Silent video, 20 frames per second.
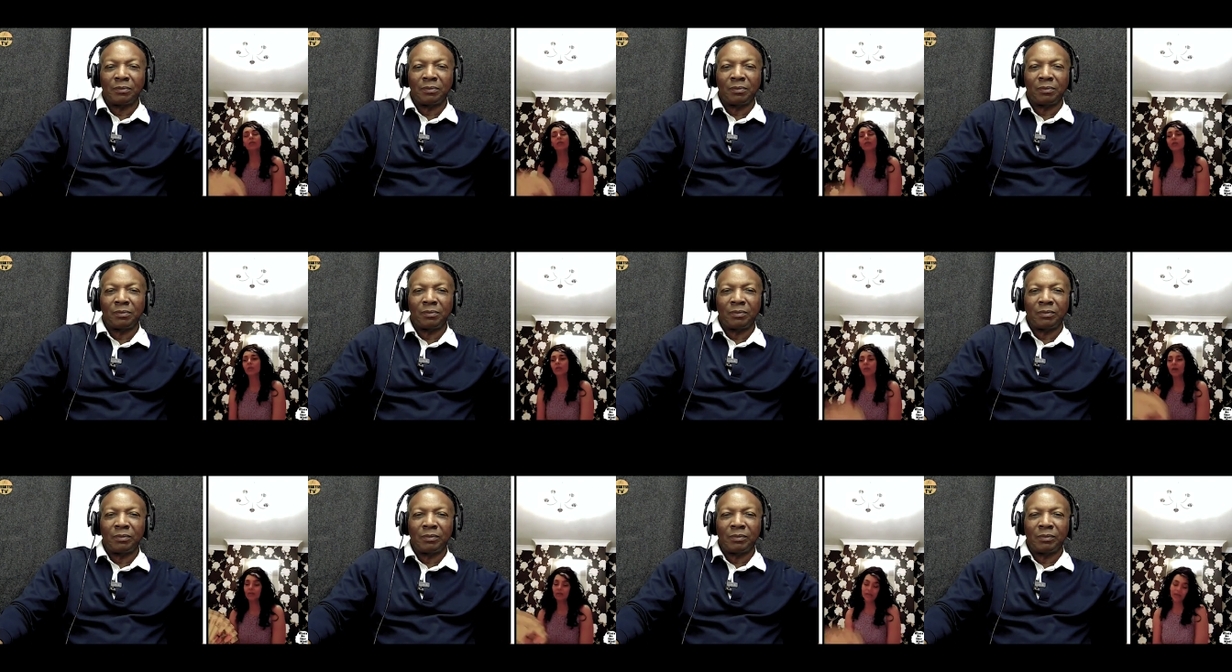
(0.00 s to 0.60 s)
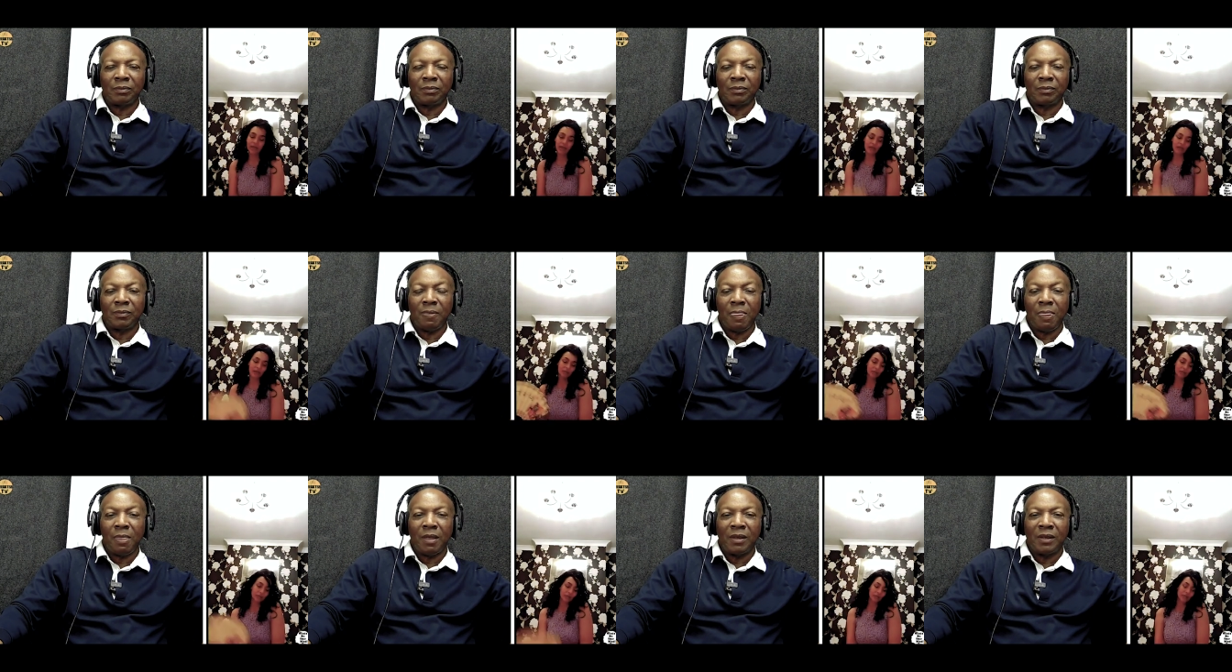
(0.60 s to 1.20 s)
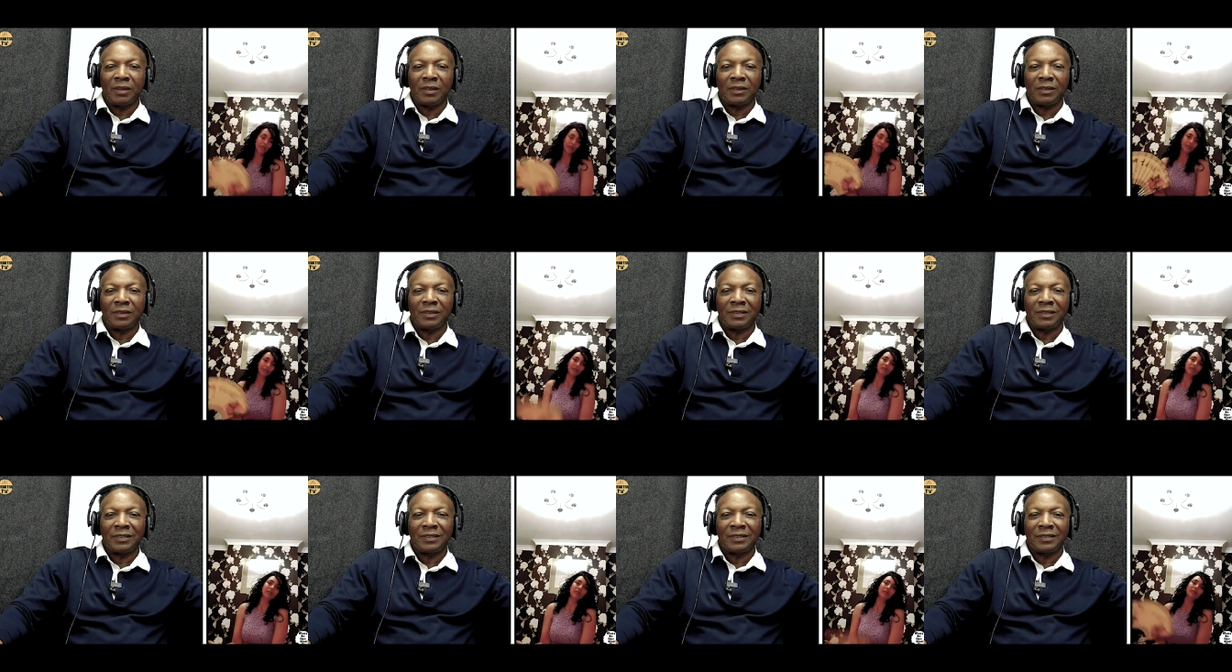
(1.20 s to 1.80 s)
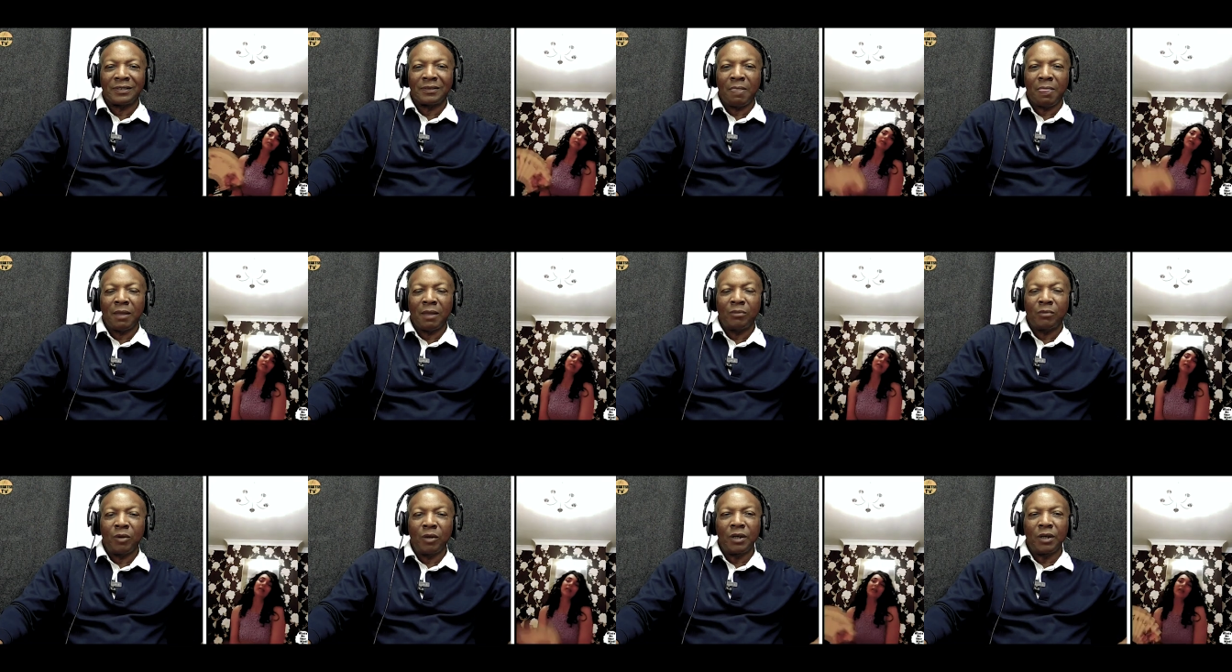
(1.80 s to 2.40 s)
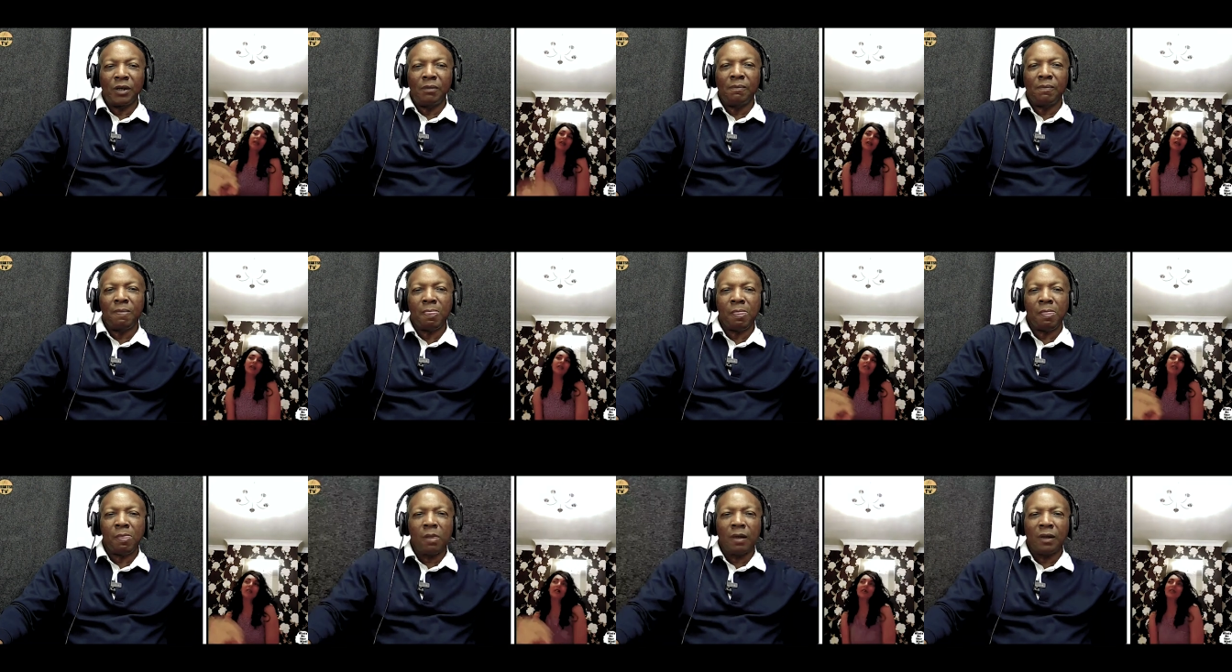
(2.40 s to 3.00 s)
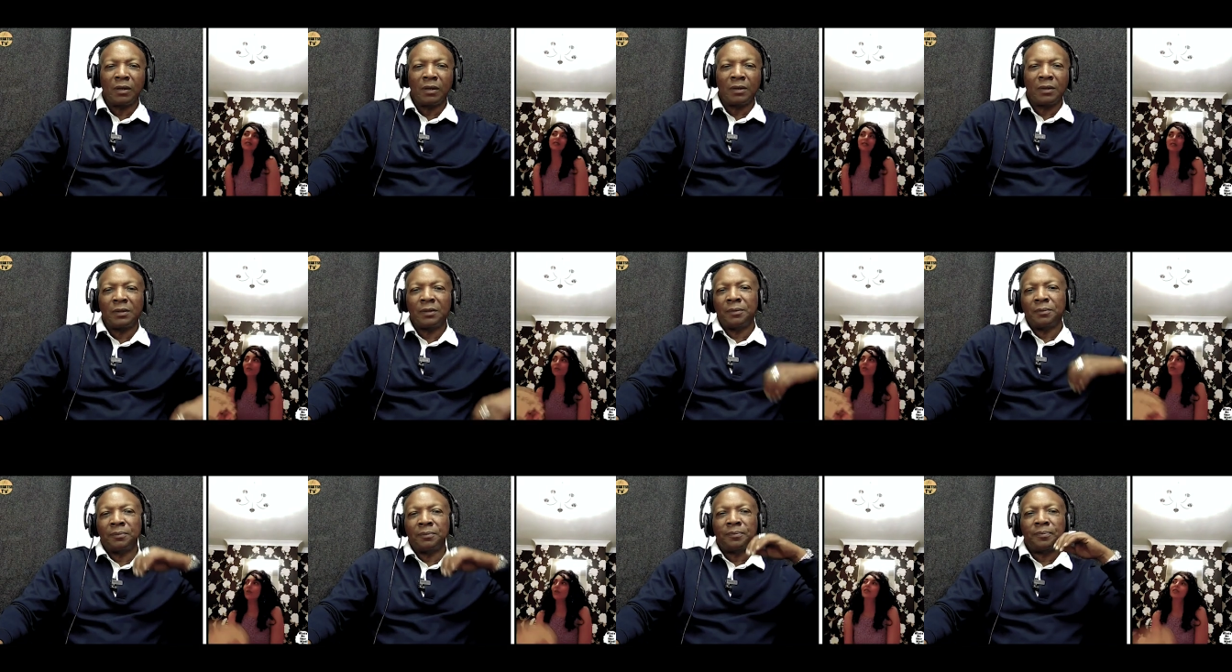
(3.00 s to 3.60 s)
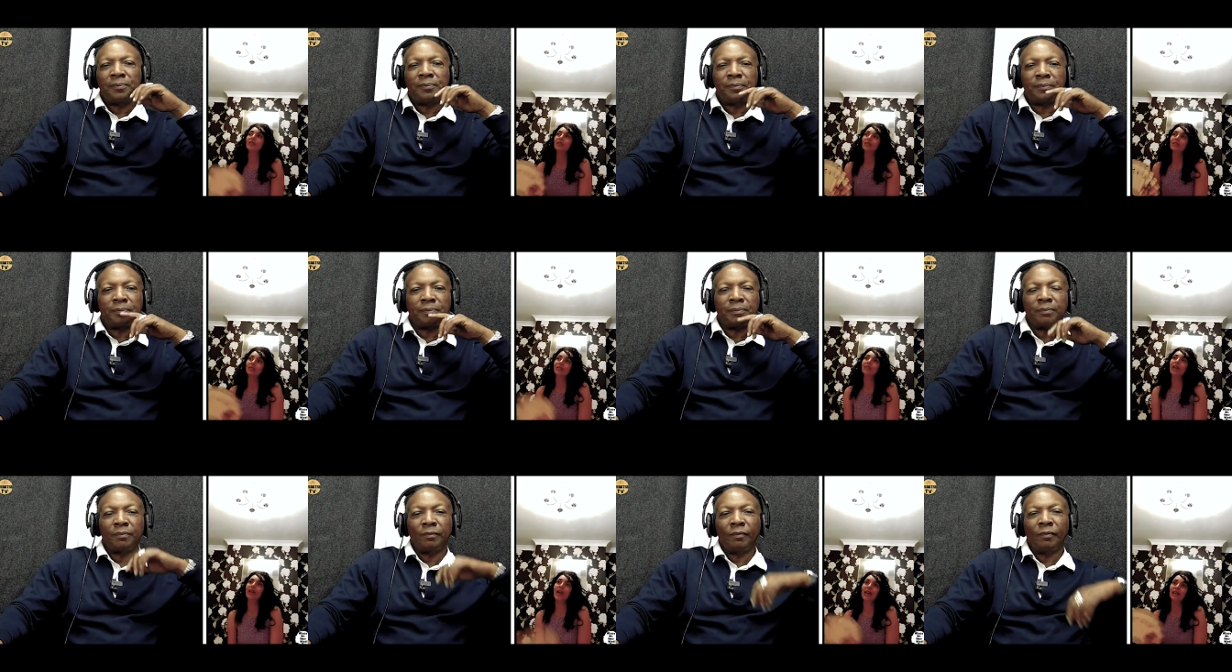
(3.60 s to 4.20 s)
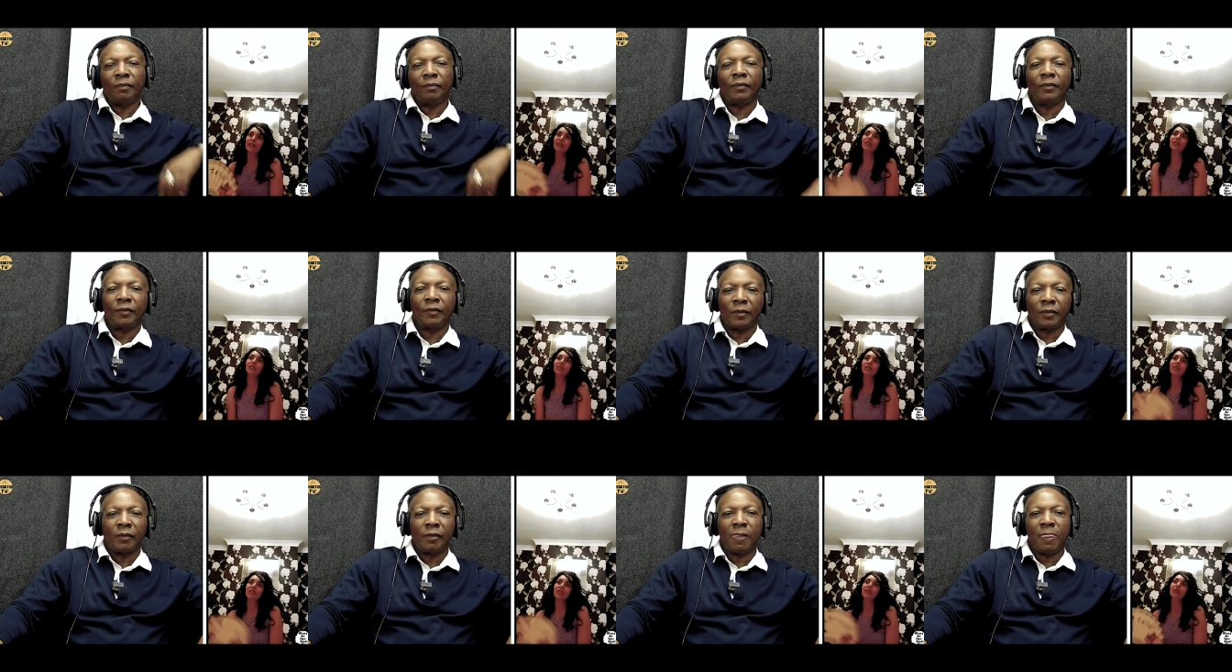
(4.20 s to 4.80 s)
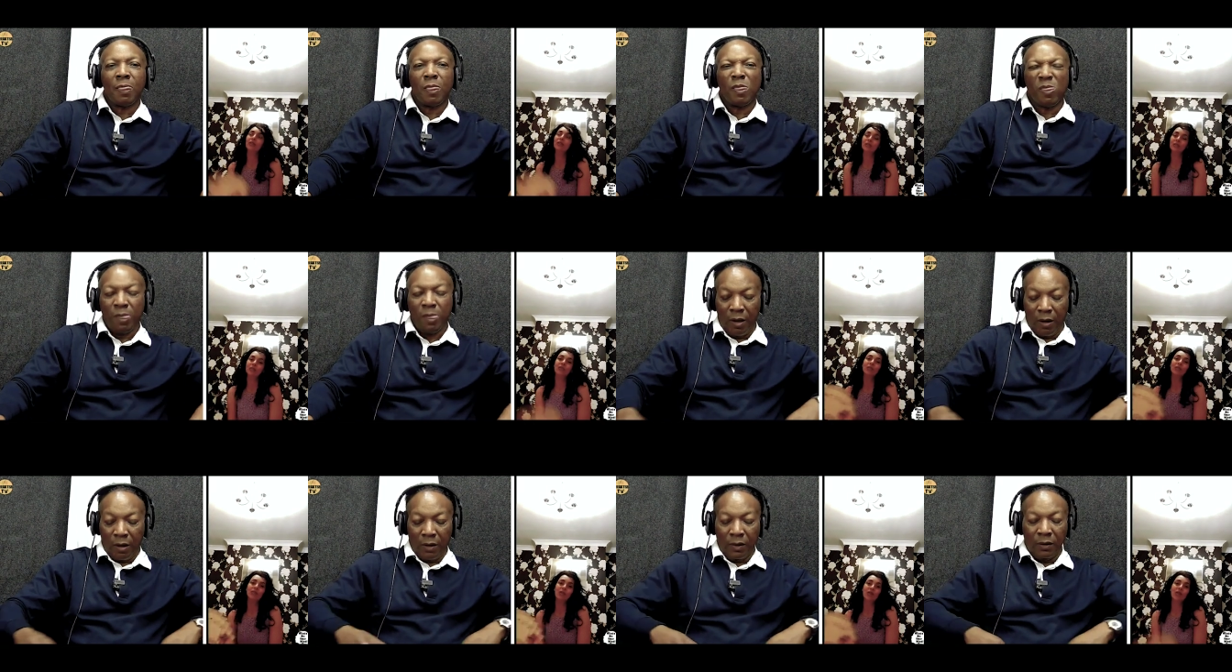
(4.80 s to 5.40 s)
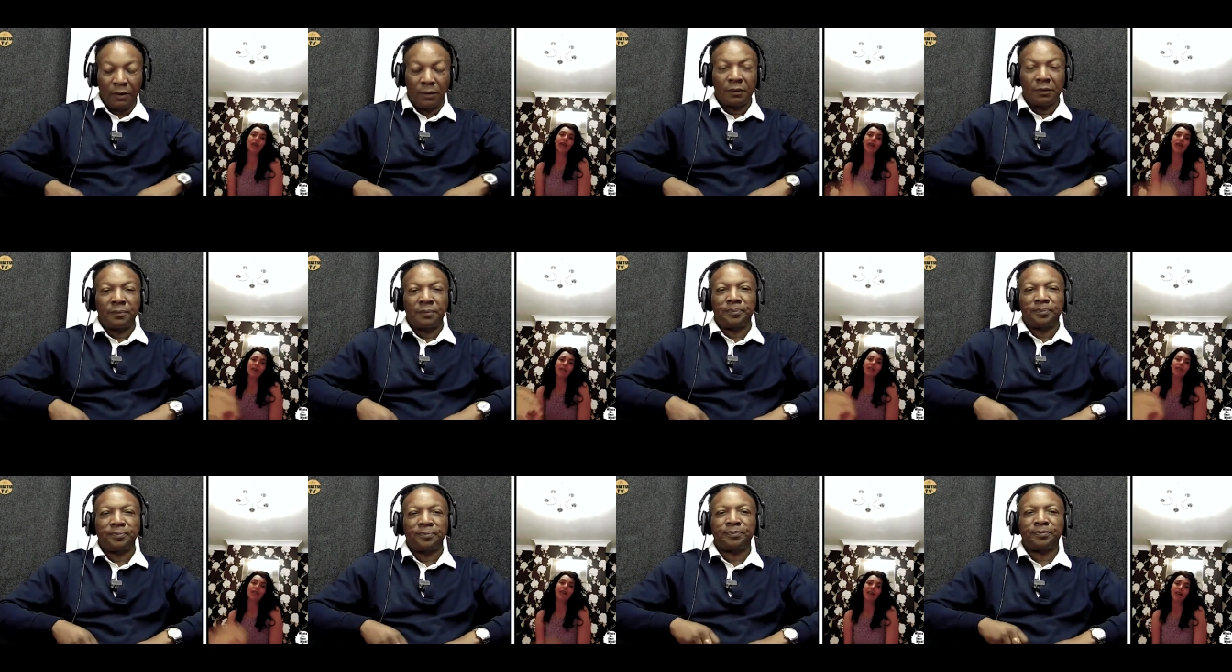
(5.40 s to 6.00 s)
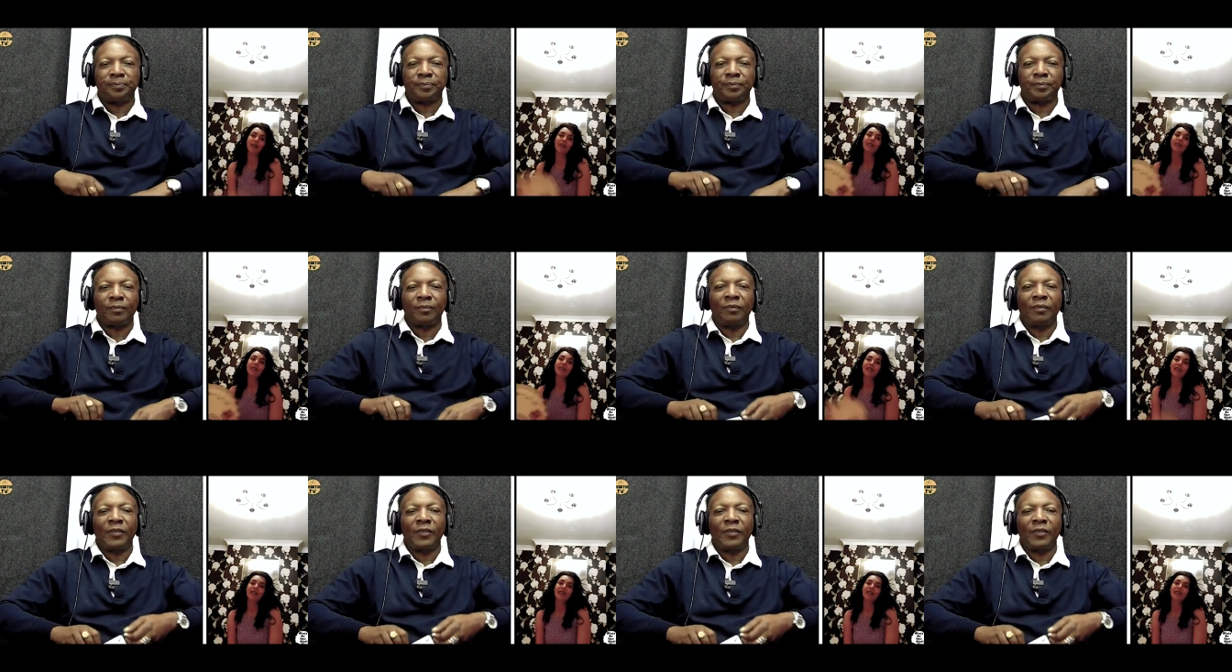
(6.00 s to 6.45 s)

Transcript: I wrote about 10 melodies. Okay. And I thought this one is actually good for Heather.